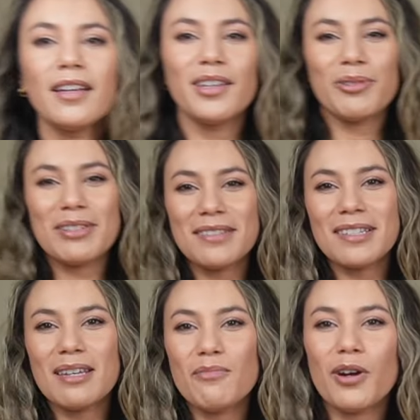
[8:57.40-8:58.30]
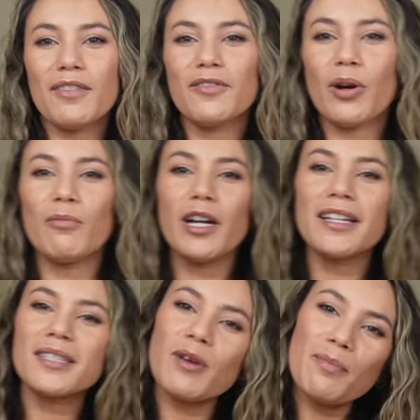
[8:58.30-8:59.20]
You can see more of the floor. I'm
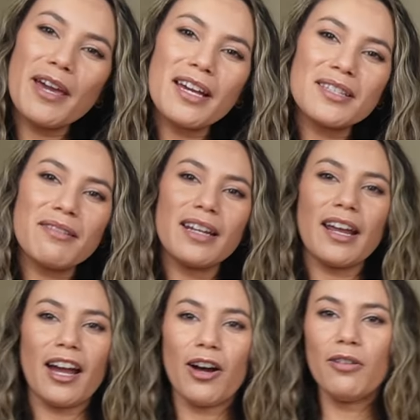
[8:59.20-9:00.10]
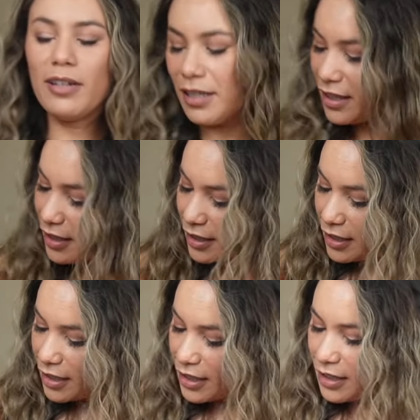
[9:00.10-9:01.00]
wearing sweatpants right now.
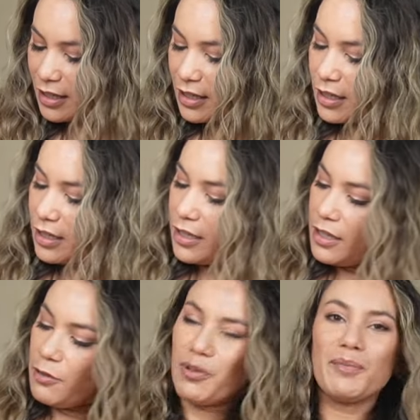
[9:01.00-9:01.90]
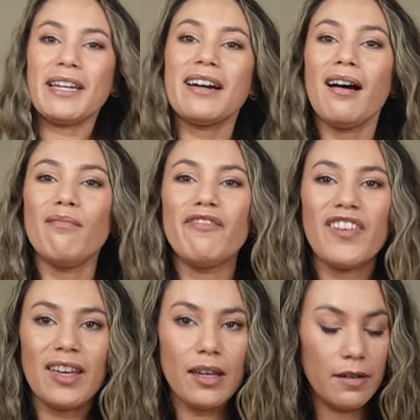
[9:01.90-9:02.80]
I want to be
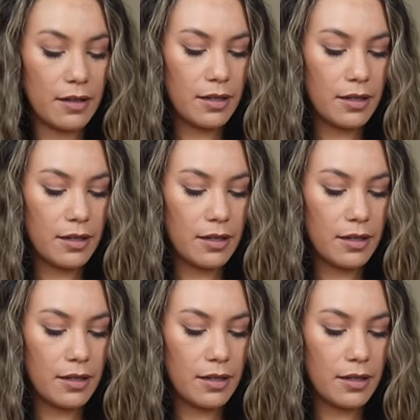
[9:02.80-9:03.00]
comfy.